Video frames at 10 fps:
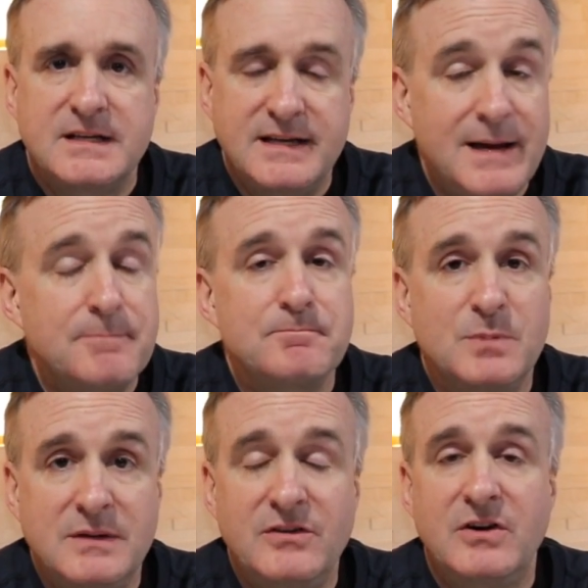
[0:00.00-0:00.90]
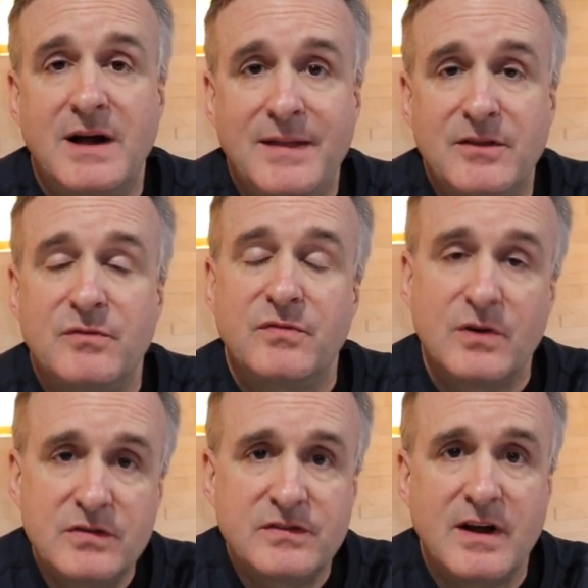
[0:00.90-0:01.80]
Yeah, believe it or not, the
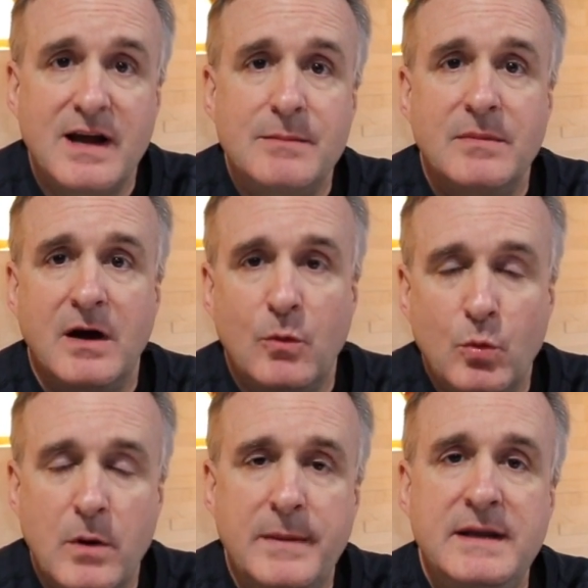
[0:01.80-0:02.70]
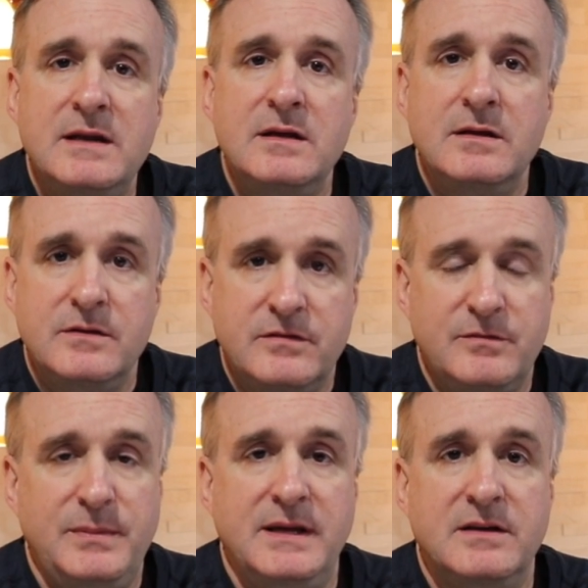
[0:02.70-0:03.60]
first time a woman
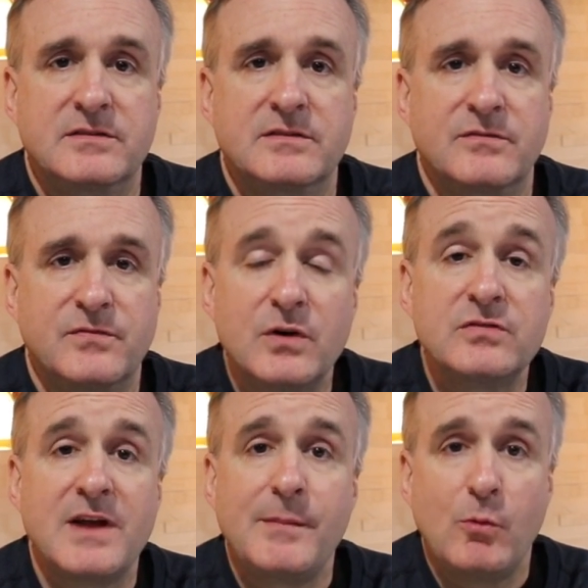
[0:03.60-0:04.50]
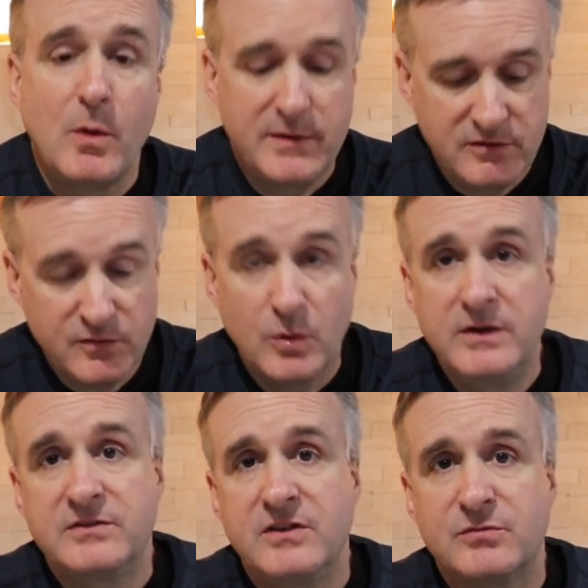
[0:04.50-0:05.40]
speaks, the first time a woman's
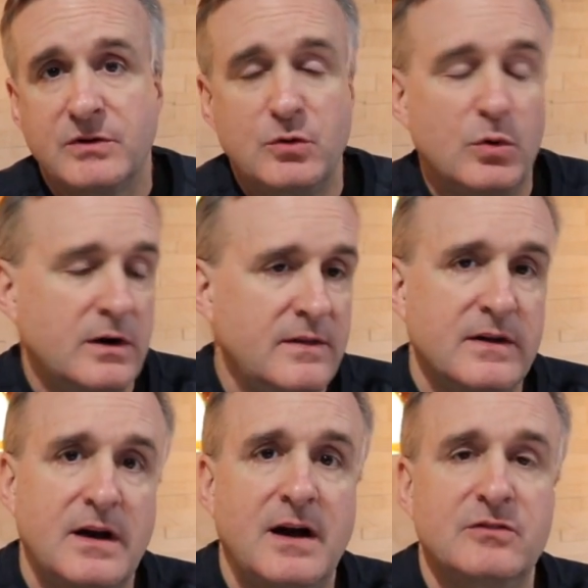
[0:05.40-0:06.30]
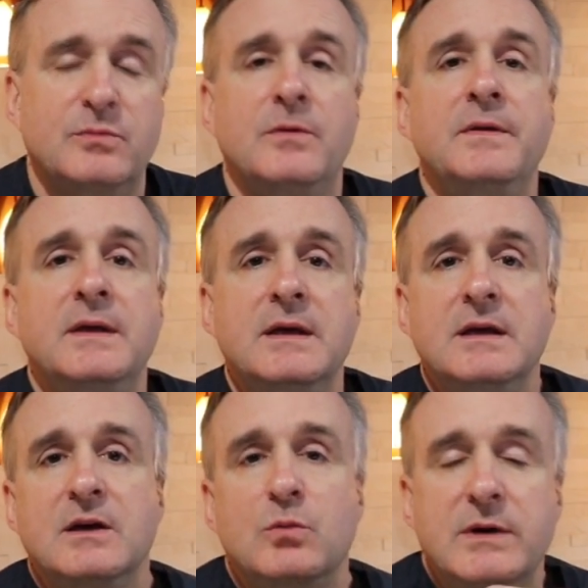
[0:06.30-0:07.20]
voice is recorded in the gospel,
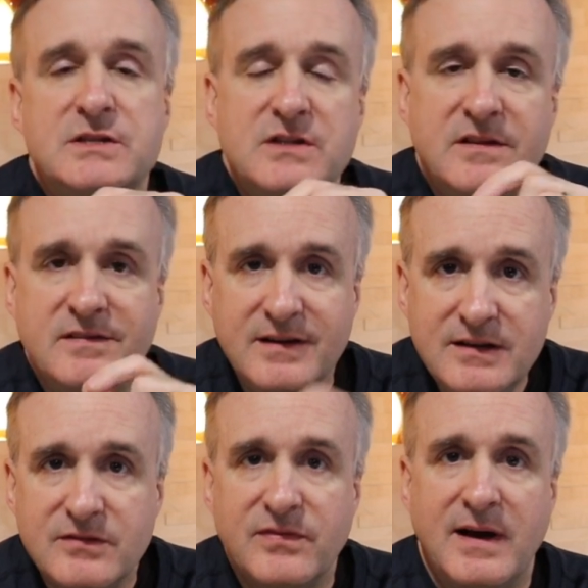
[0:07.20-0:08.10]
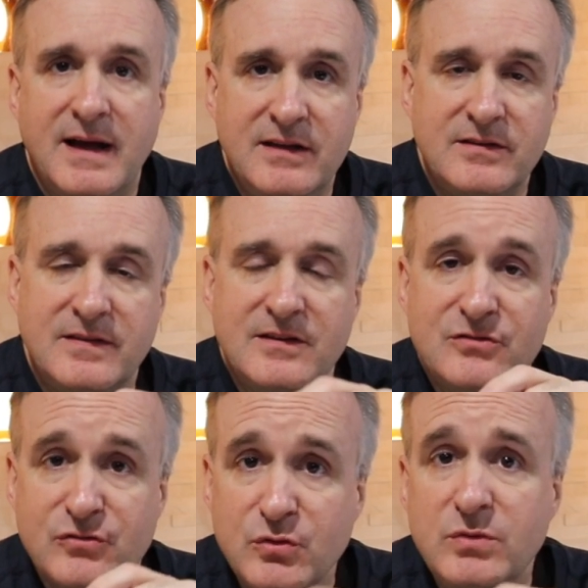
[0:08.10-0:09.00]
which signifies that
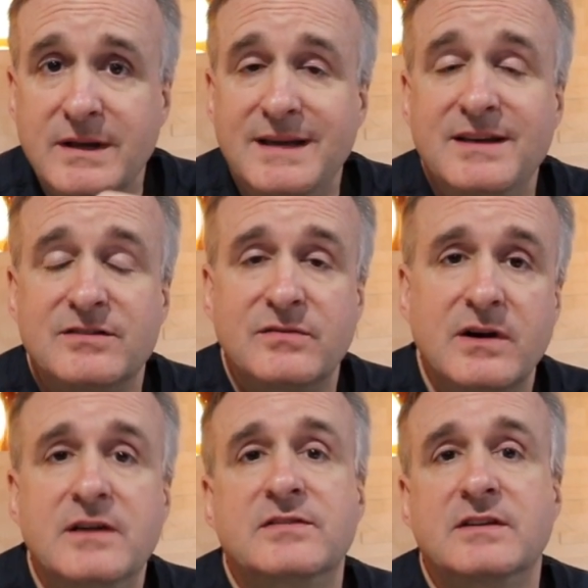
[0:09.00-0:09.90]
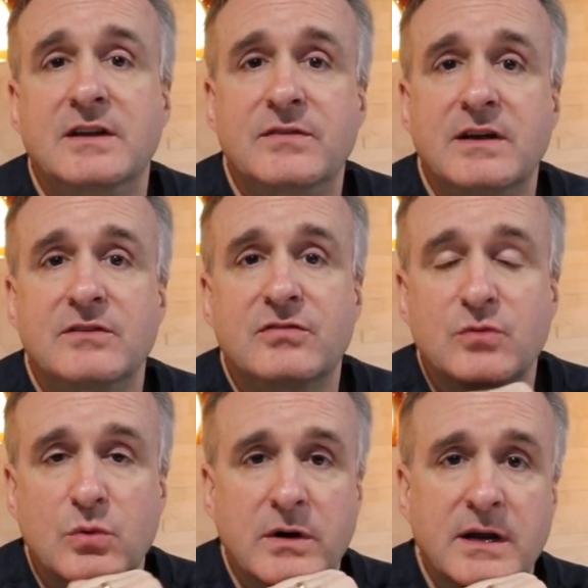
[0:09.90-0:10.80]
this truly is a very significant
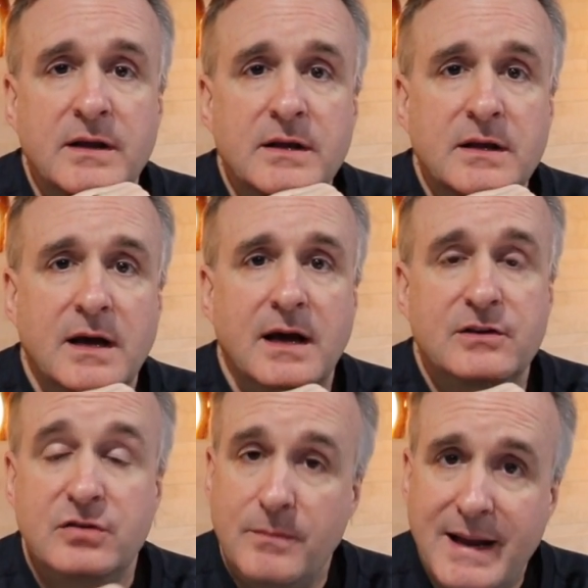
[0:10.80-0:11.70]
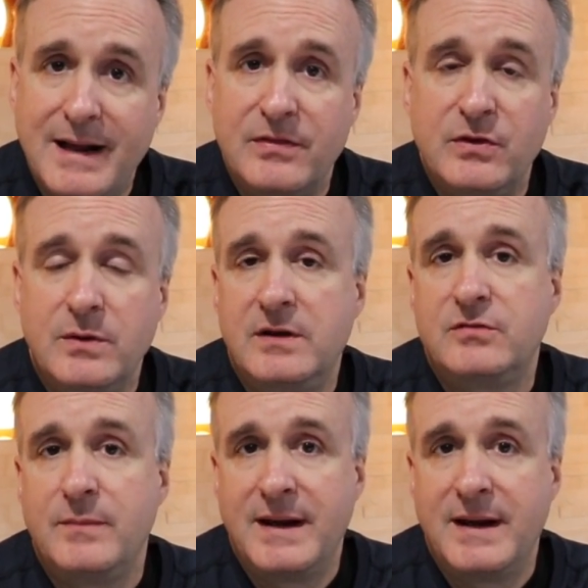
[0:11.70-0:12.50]
story to Matthew and to